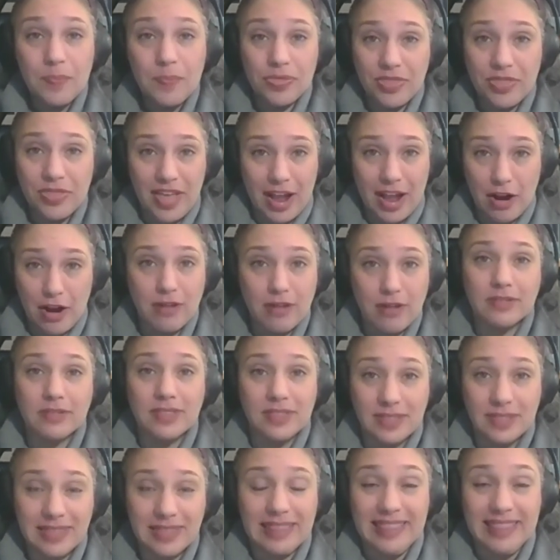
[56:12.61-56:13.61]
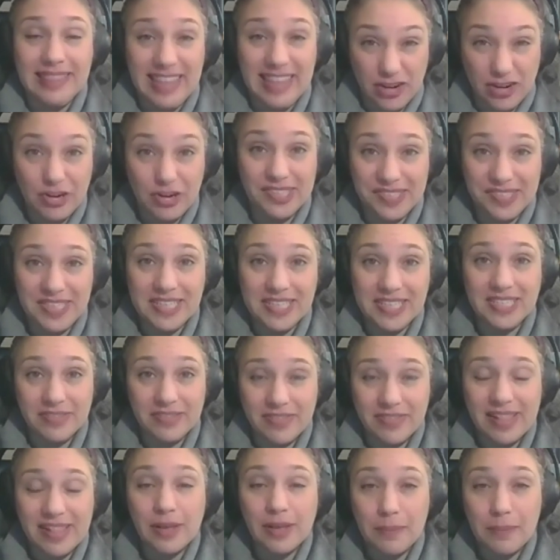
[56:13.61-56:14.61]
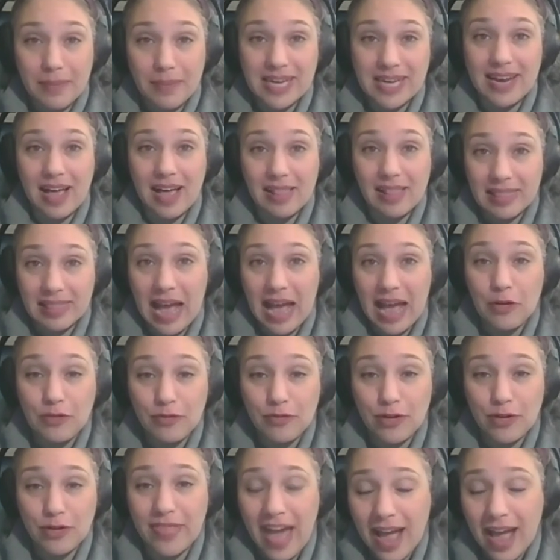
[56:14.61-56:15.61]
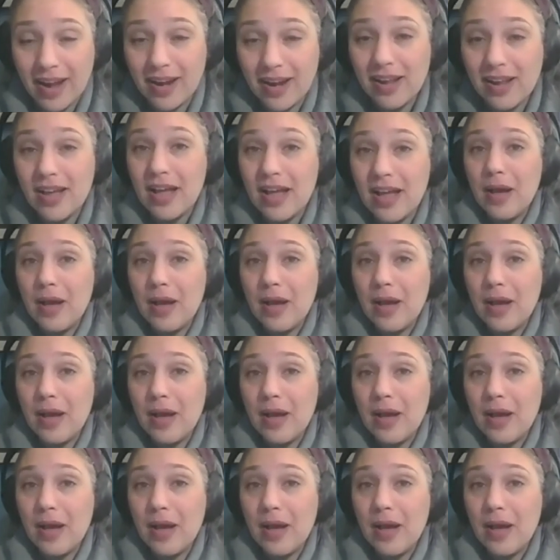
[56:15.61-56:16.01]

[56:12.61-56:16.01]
their literacy development allowed for that.